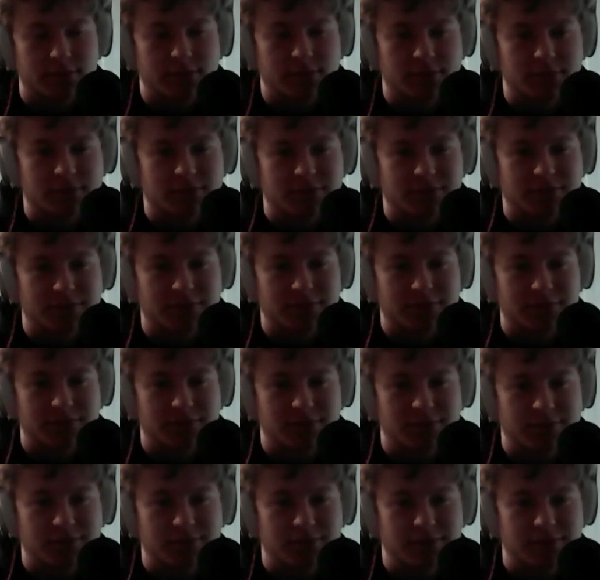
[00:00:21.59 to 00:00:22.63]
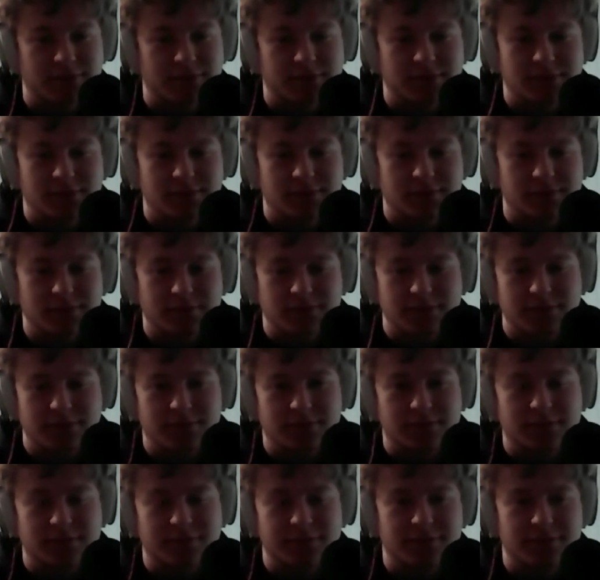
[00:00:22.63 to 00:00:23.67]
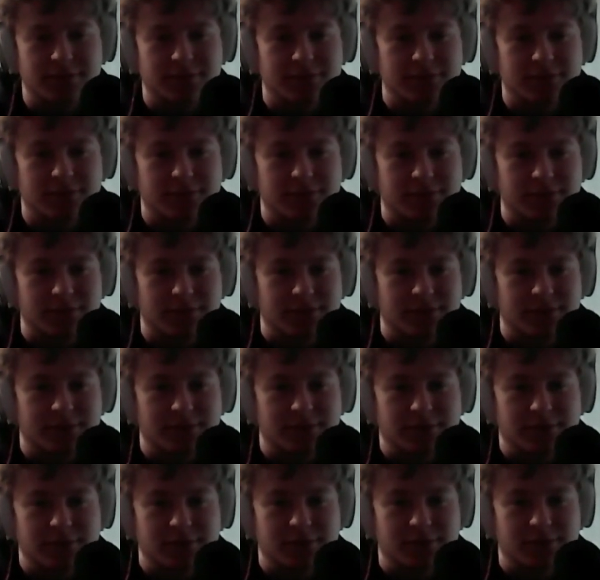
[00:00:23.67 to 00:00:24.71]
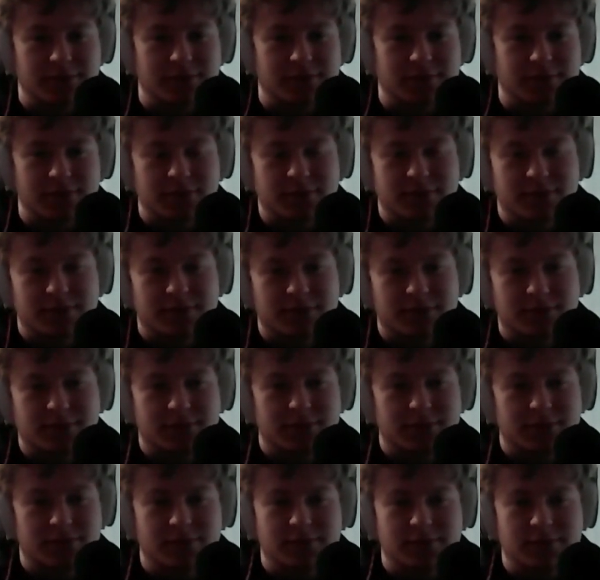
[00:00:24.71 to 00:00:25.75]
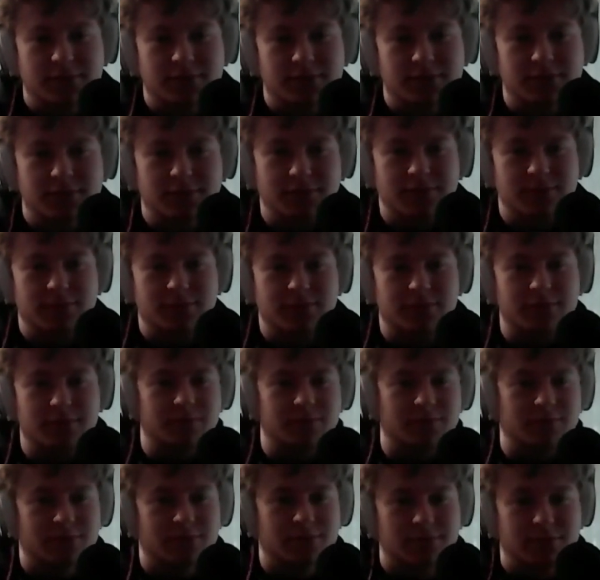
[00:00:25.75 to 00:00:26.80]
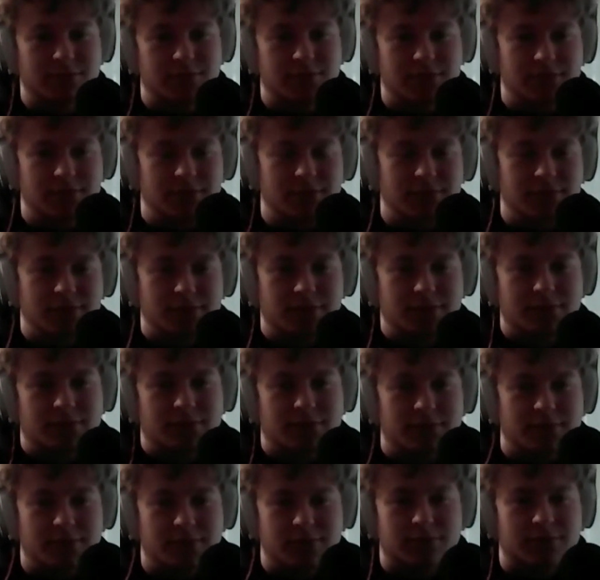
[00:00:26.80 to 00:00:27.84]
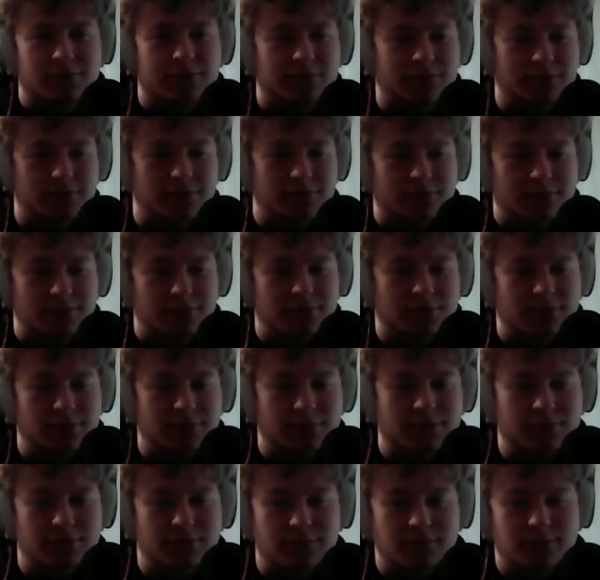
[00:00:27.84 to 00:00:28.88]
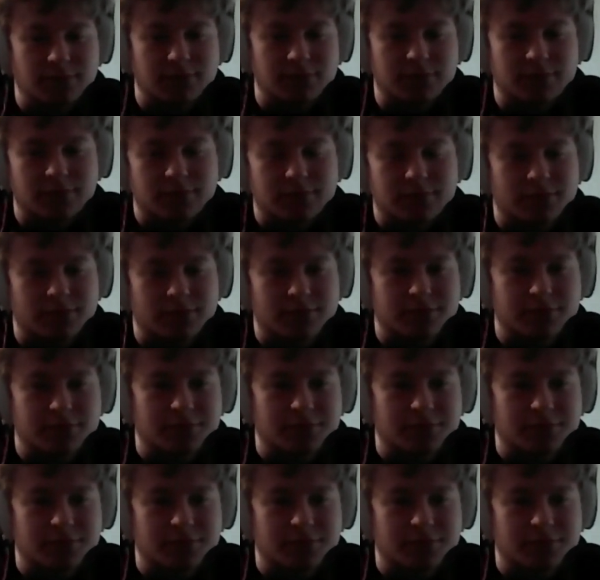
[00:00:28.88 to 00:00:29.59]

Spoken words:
This person isn't speaking.